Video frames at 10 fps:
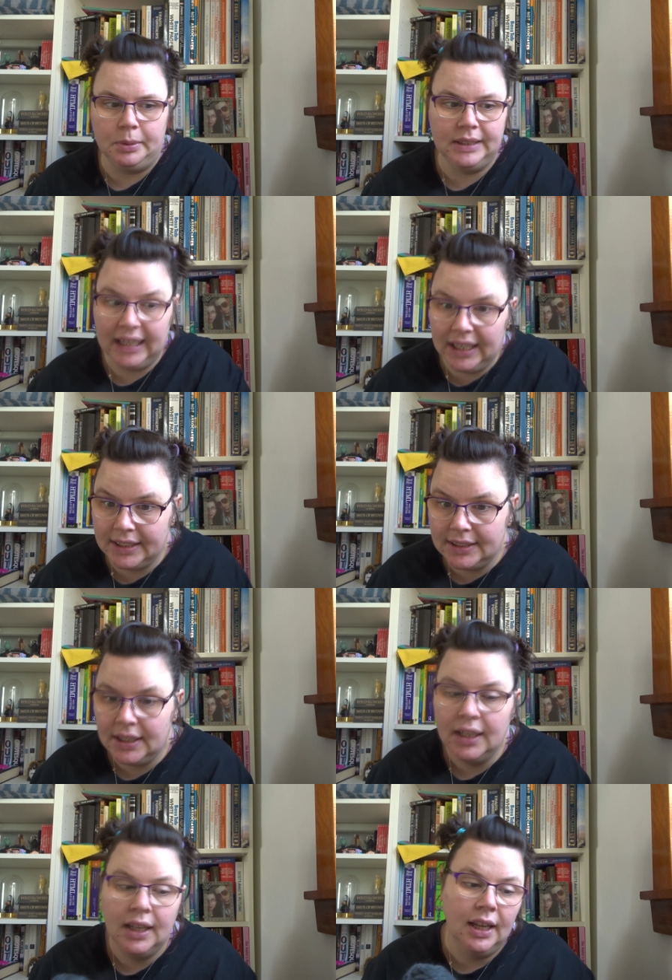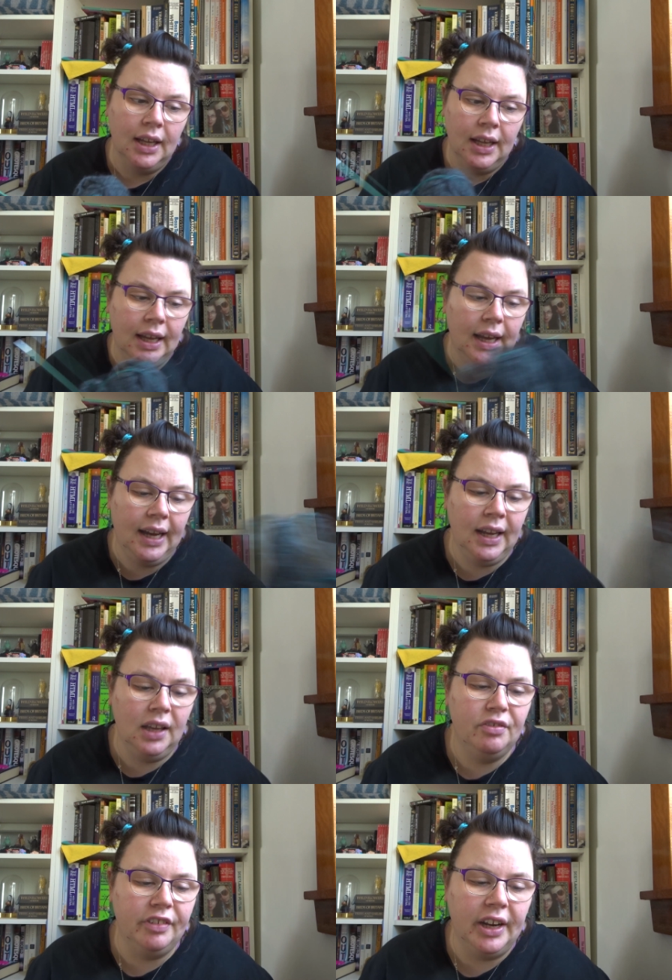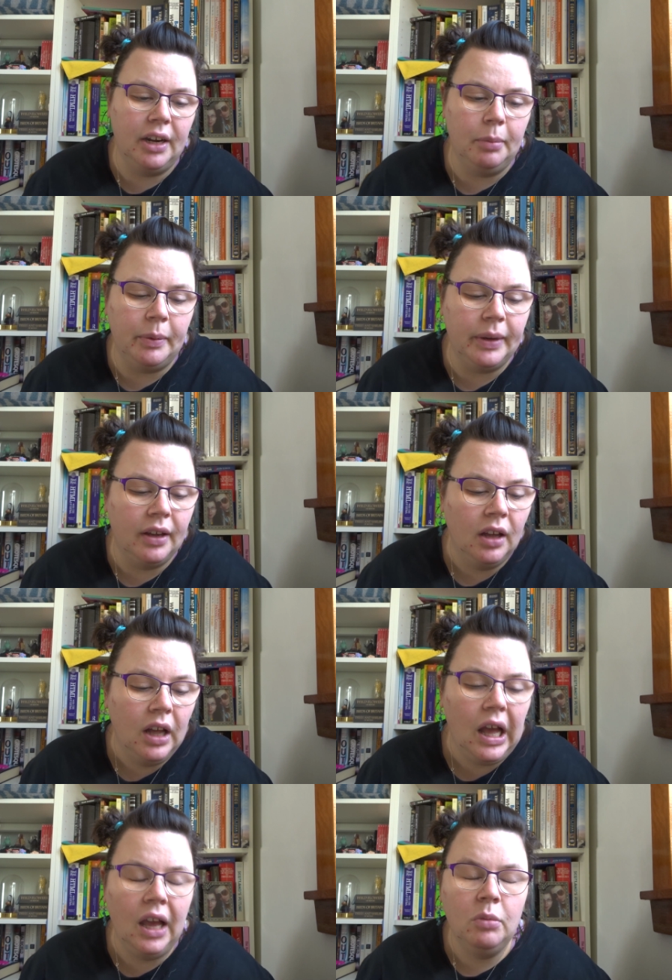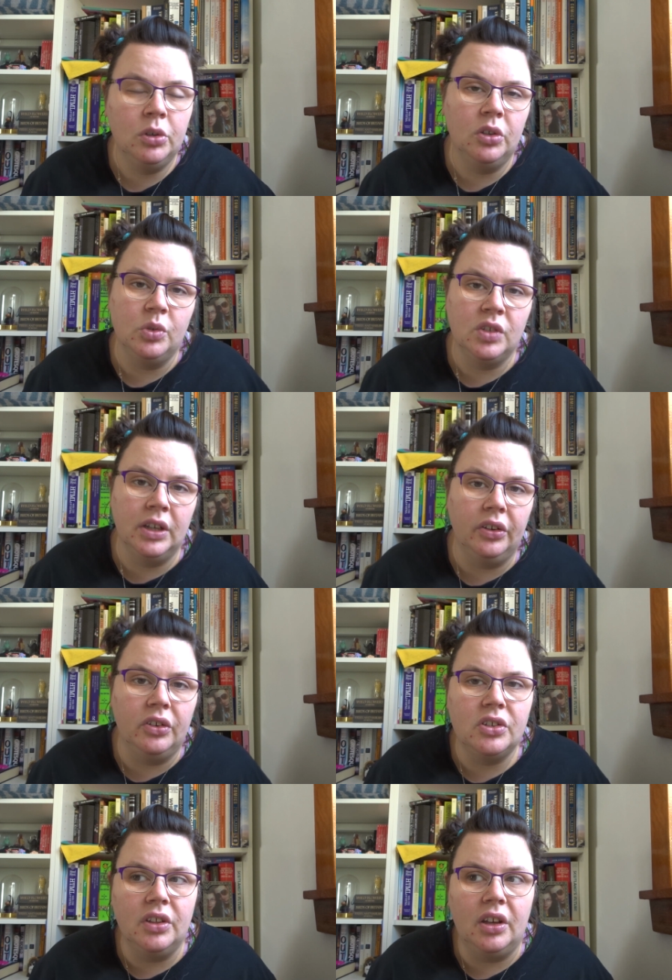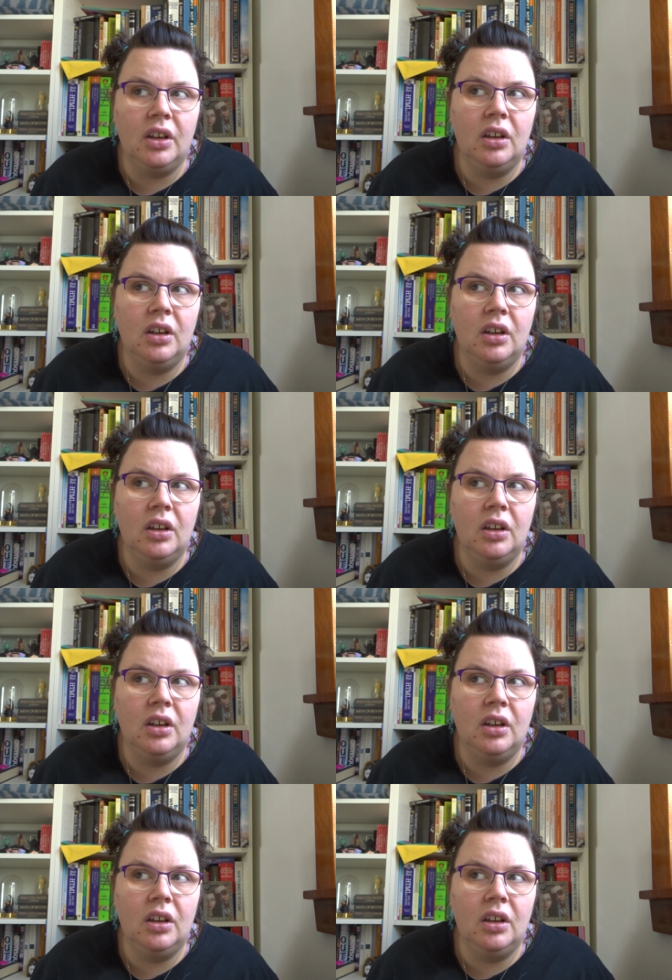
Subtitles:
of days and I can forget about it. I'm one of those knitters that